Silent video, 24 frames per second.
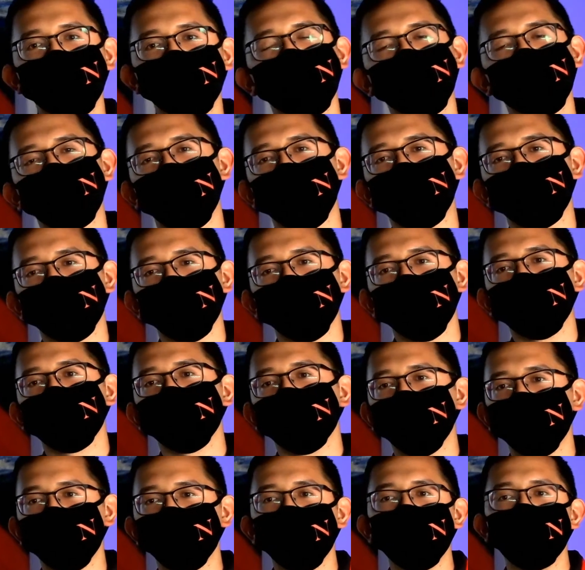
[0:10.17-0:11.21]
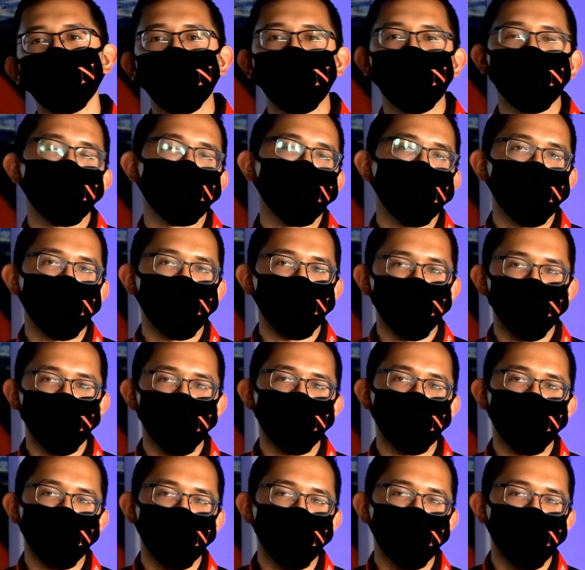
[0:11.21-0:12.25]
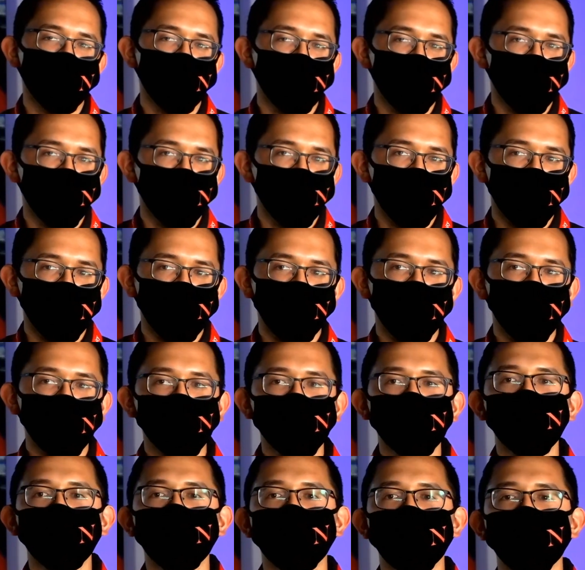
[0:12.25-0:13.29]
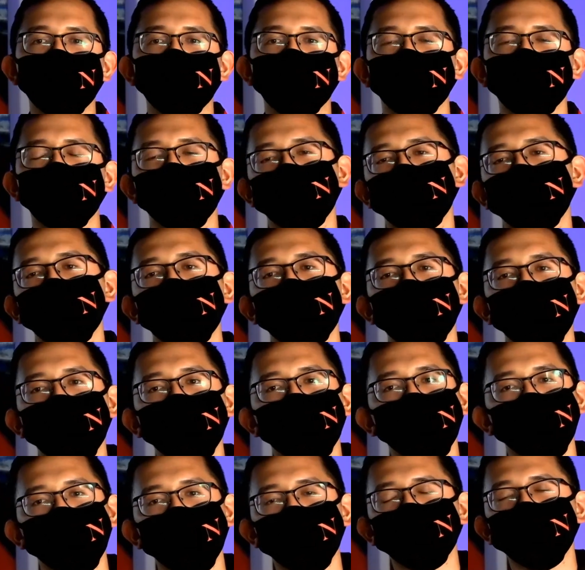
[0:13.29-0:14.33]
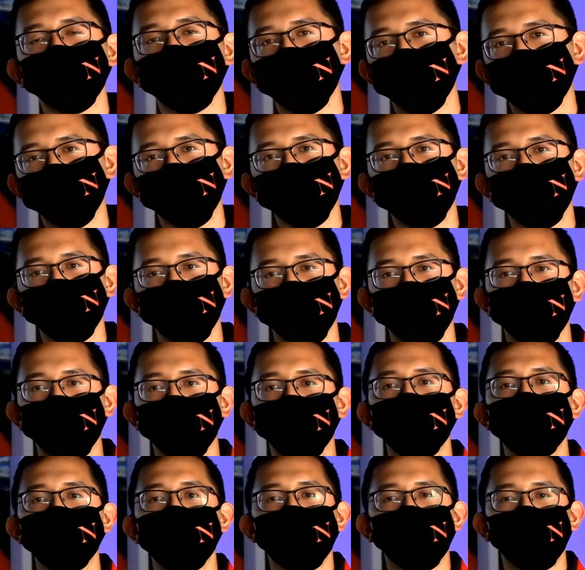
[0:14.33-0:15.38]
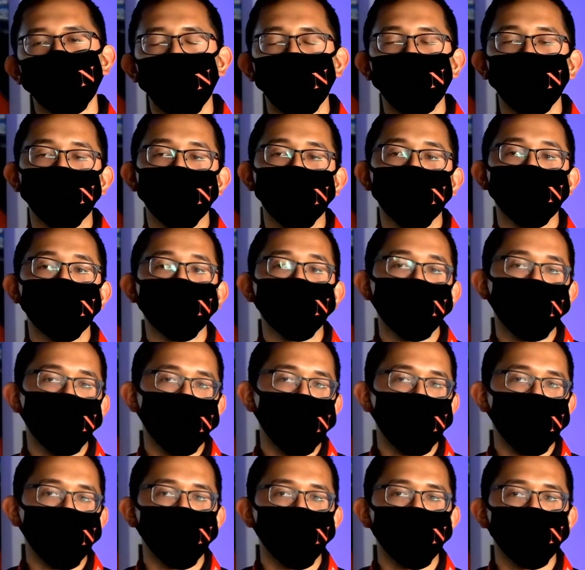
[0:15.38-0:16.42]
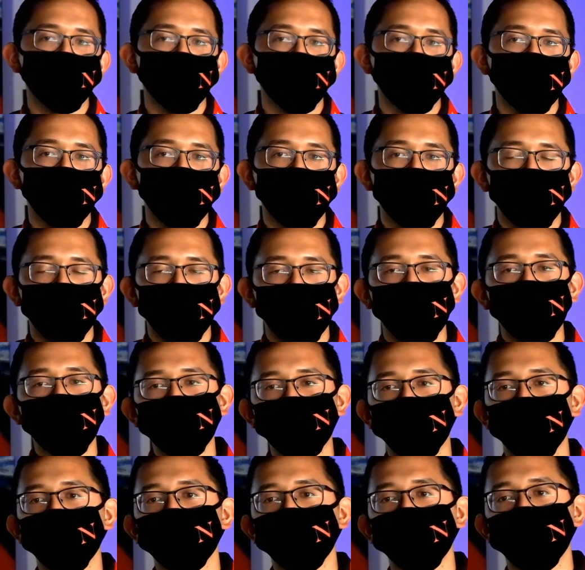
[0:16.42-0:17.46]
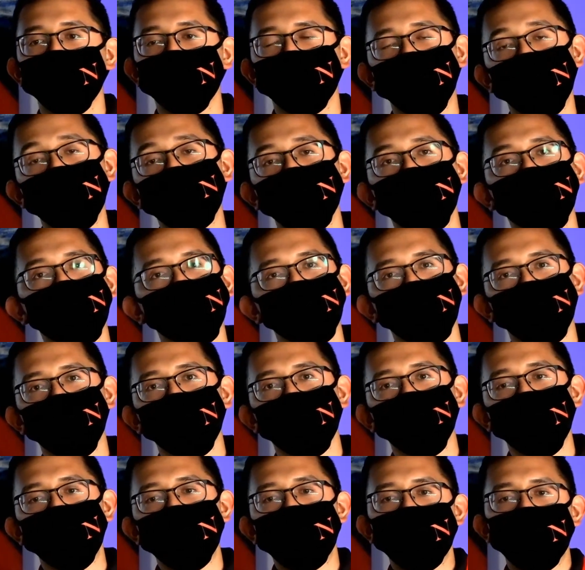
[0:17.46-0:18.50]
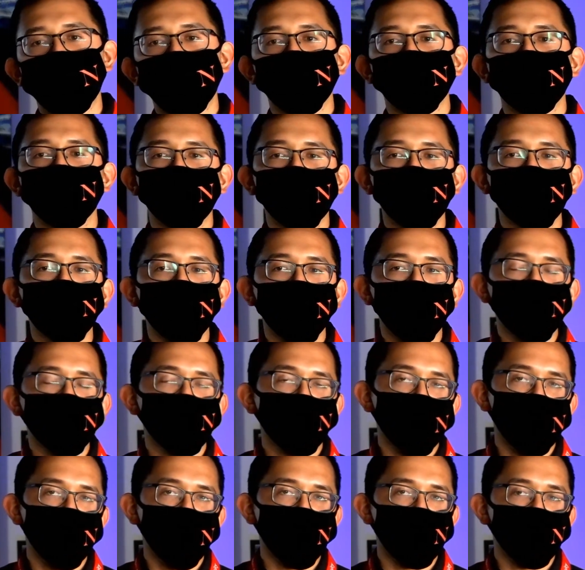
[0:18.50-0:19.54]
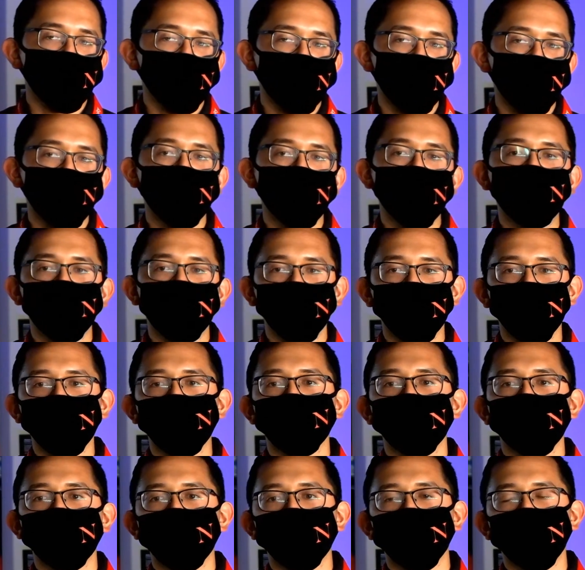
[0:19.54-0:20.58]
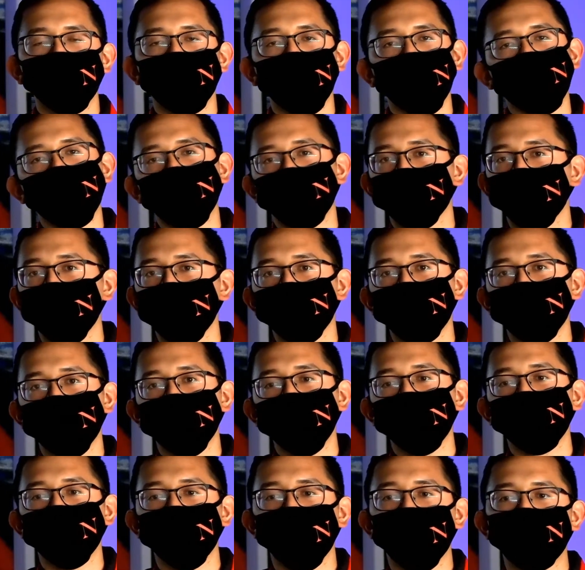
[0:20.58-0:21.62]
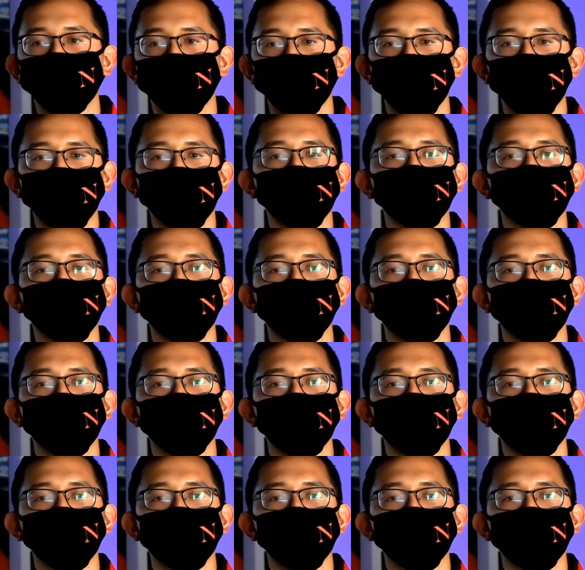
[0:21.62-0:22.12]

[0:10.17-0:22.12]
Specialist in Event Management at Northeastern. Virtual events are a great way to connect the Husky community while protecting the pack. Our department is happy to support Zoom large meetings, webinars, and Microsoft Teams live events.